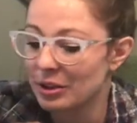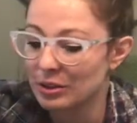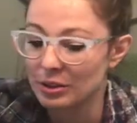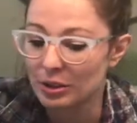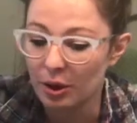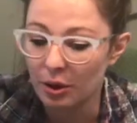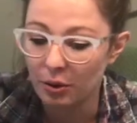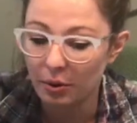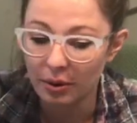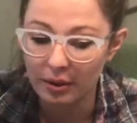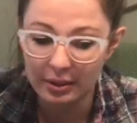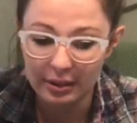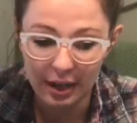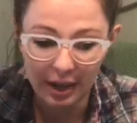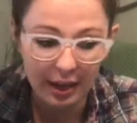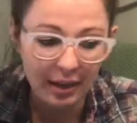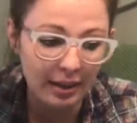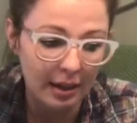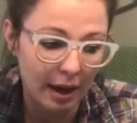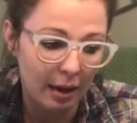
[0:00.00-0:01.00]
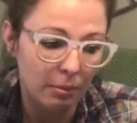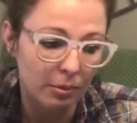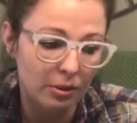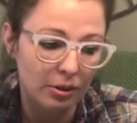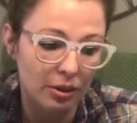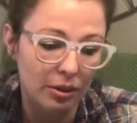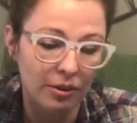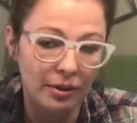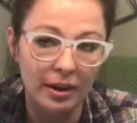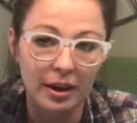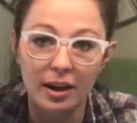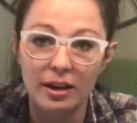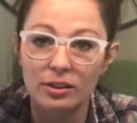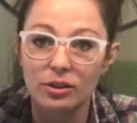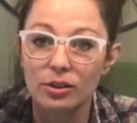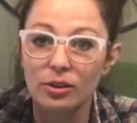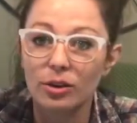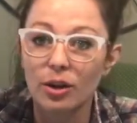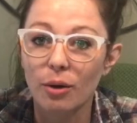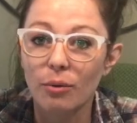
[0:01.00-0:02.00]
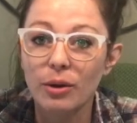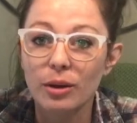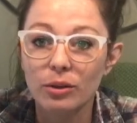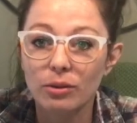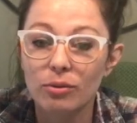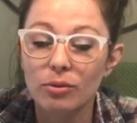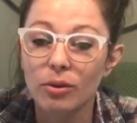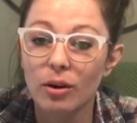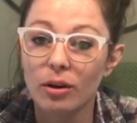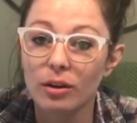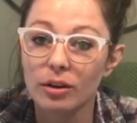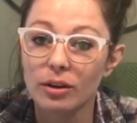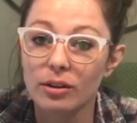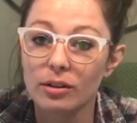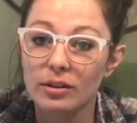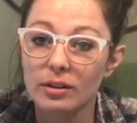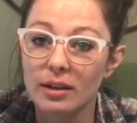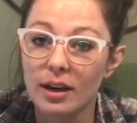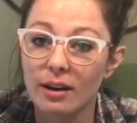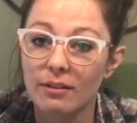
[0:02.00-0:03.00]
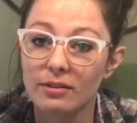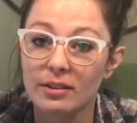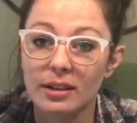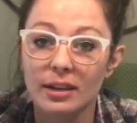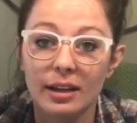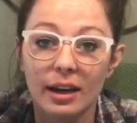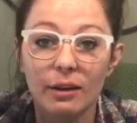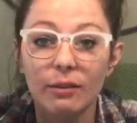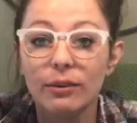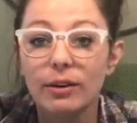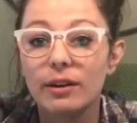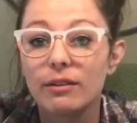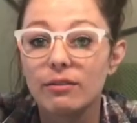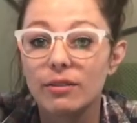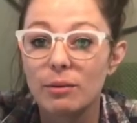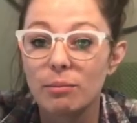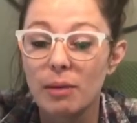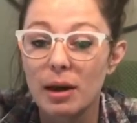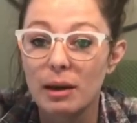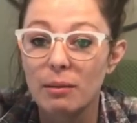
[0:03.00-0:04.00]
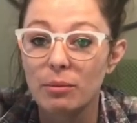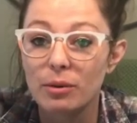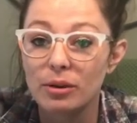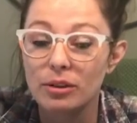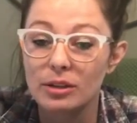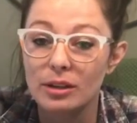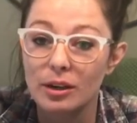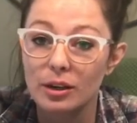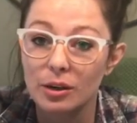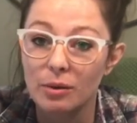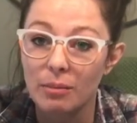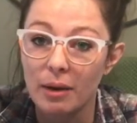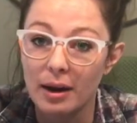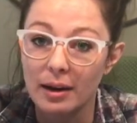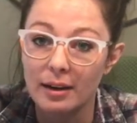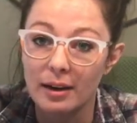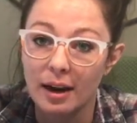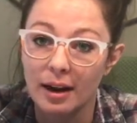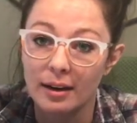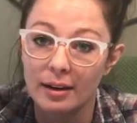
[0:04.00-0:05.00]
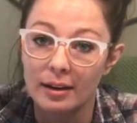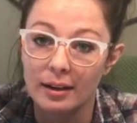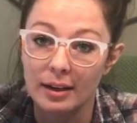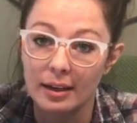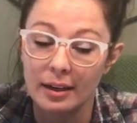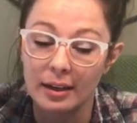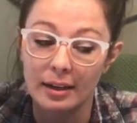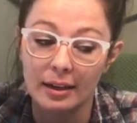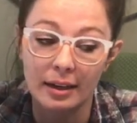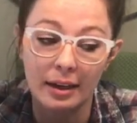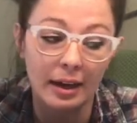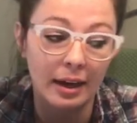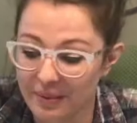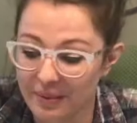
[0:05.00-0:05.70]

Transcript: So take the opportunity as you're going through all your stuff to get rid of the papers that you might not need.